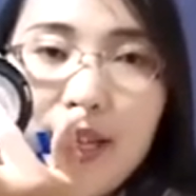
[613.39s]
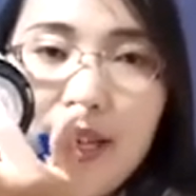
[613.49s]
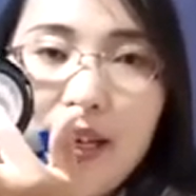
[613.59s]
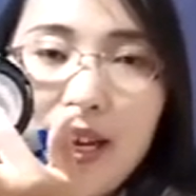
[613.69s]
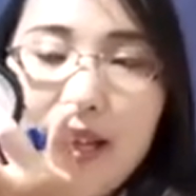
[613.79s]

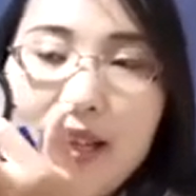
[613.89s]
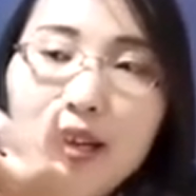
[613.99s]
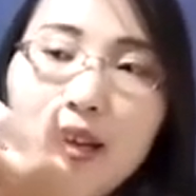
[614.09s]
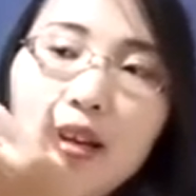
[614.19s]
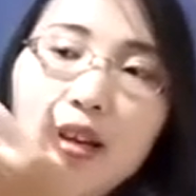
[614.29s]
Here can
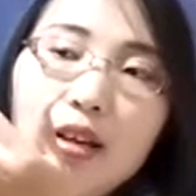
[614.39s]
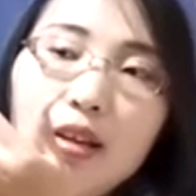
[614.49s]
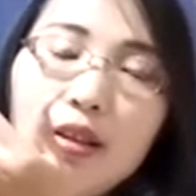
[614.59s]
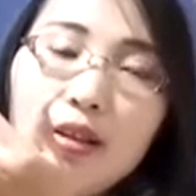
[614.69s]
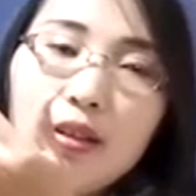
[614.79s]

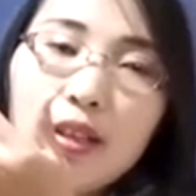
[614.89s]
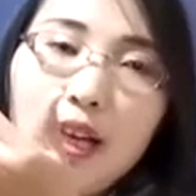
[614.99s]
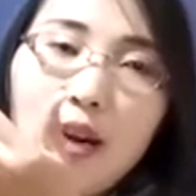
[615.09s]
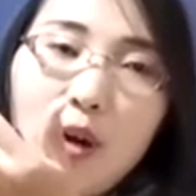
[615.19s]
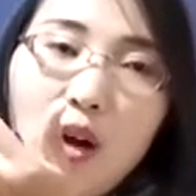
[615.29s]

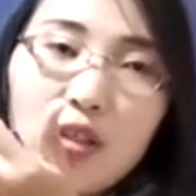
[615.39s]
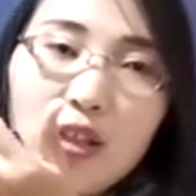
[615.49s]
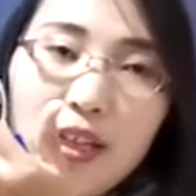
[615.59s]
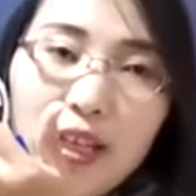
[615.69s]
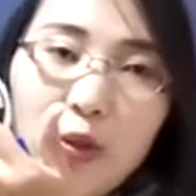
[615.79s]
come out
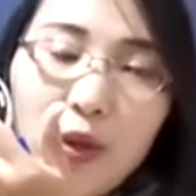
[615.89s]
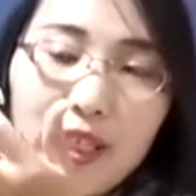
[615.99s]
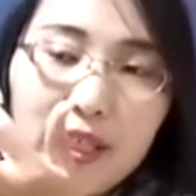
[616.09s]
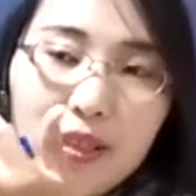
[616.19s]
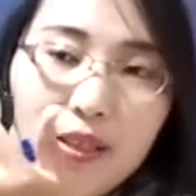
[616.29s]
the
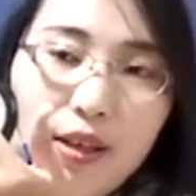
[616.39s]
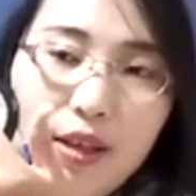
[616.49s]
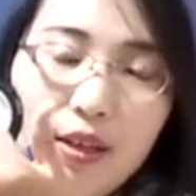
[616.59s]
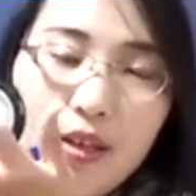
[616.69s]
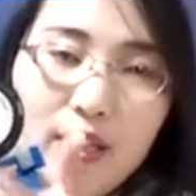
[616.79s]
liquid.
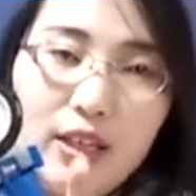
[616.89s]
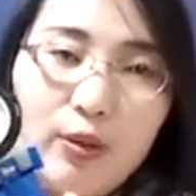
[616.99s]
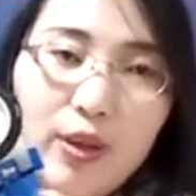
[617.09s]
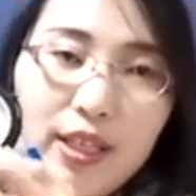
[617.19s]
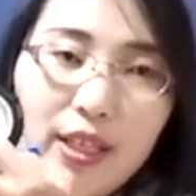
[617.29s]

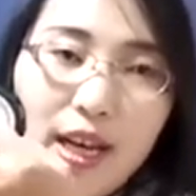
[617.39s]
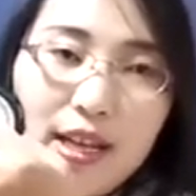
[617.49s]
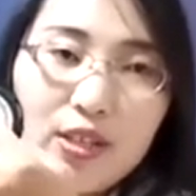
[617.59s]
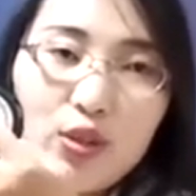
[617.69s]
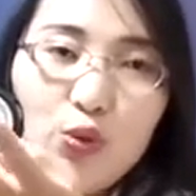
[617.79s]
Liquid
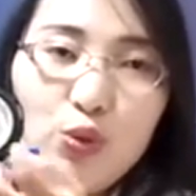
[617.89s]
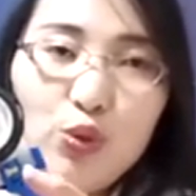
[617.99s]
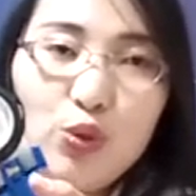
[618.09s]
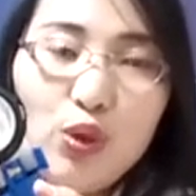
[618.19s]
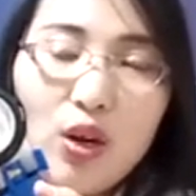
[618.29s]
can
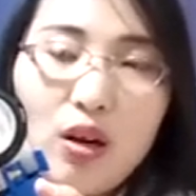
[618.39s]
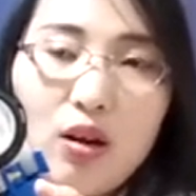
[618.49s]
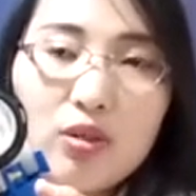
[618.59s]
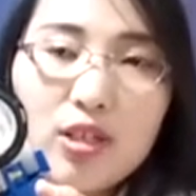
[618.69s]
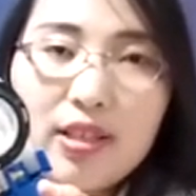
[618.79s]
through
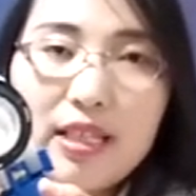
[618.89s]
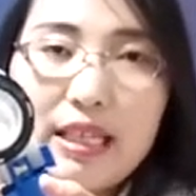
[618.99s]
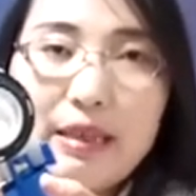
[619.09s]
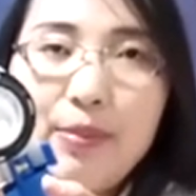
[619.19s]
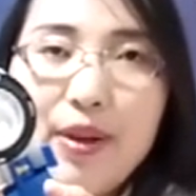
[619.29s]
out the